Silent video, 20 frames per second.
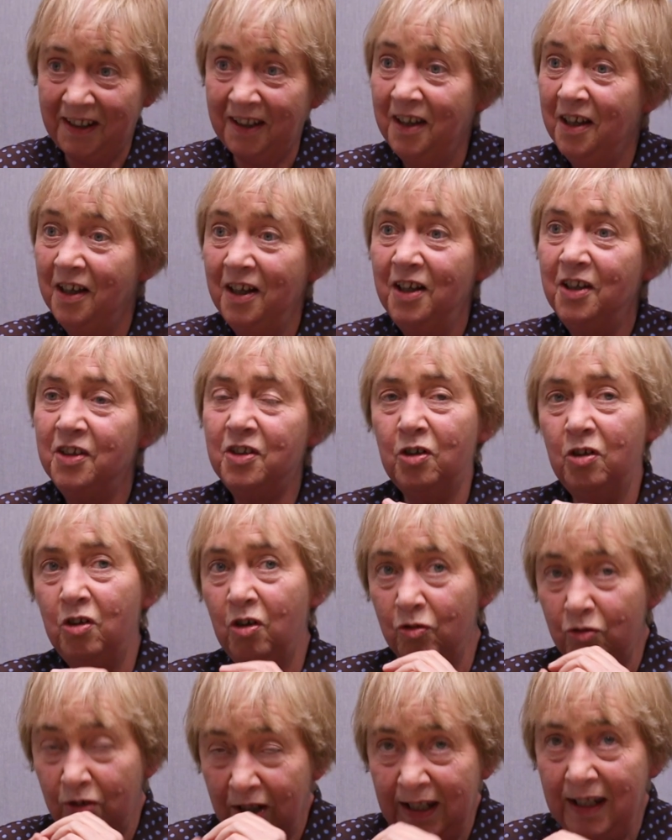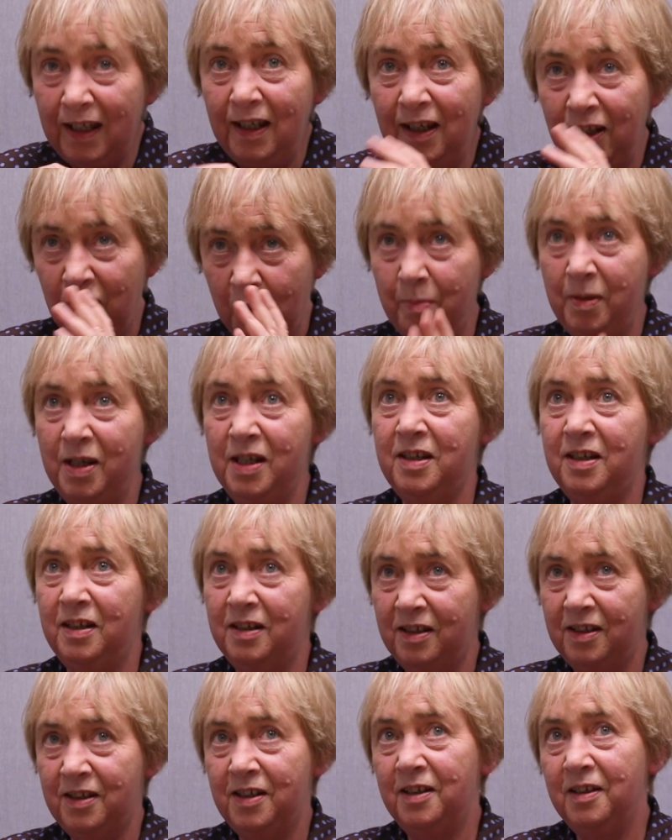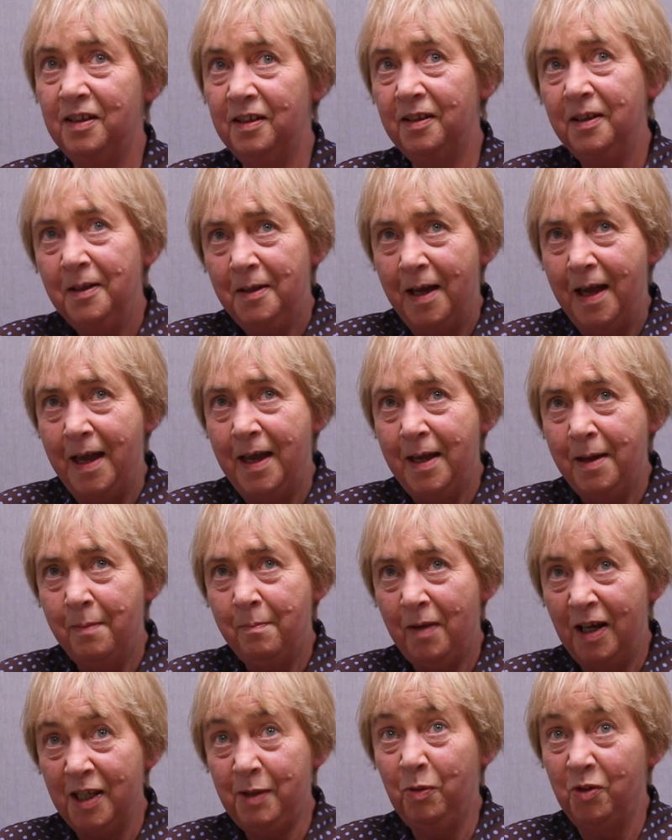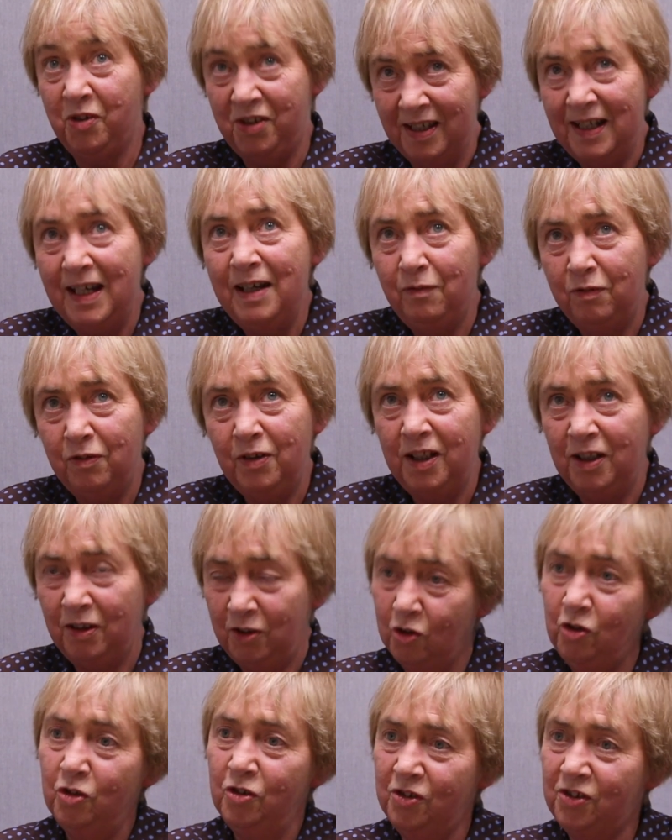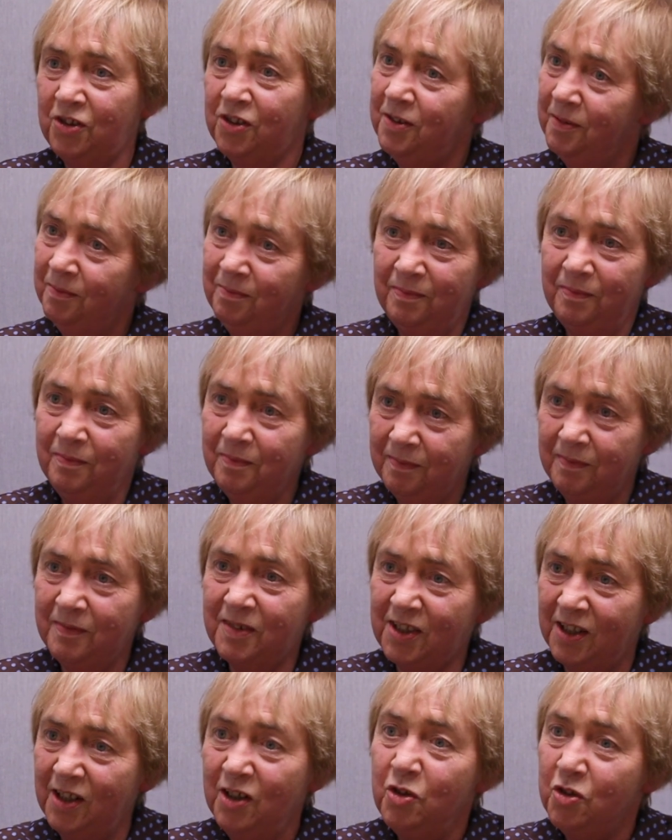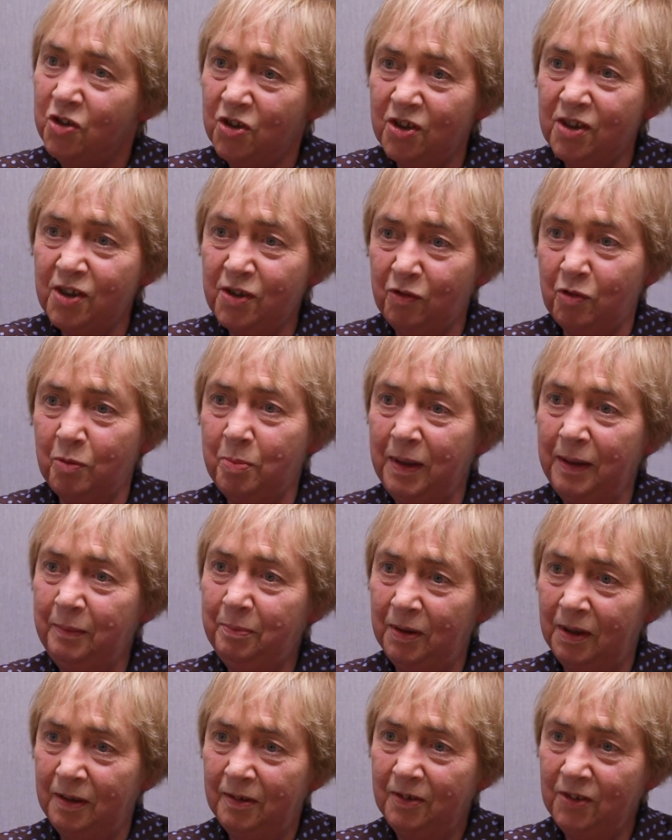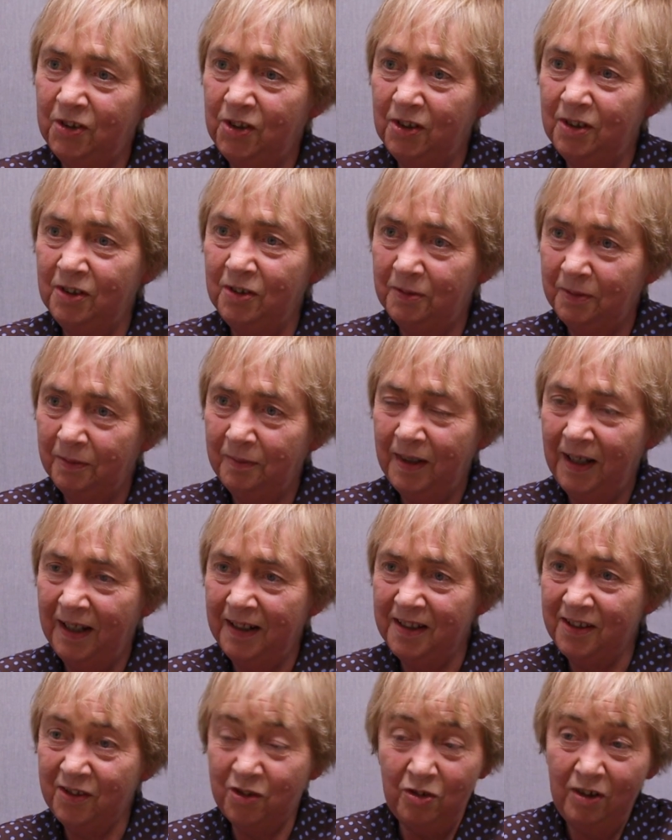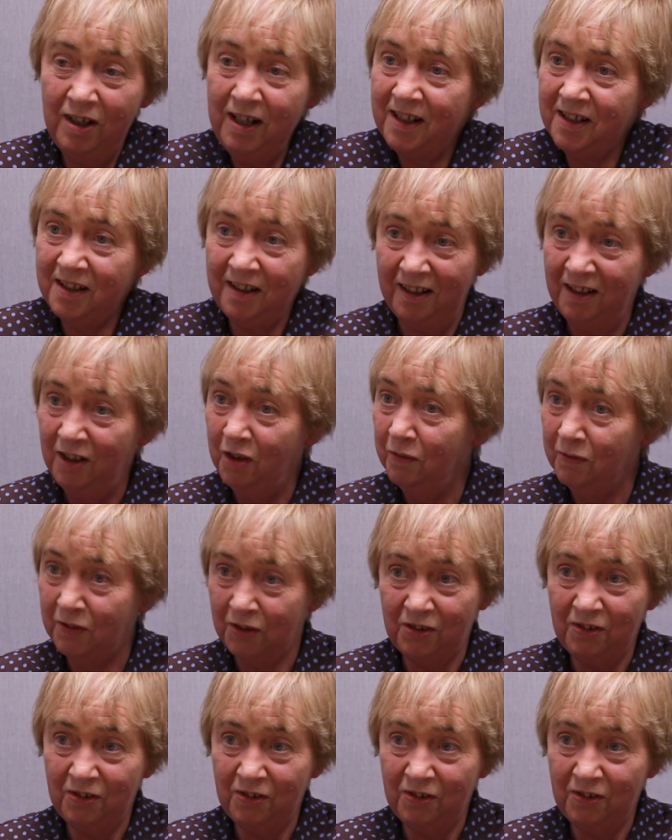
They're really committed to, I suppose, delivering good solutions for people. And it's great. I love it.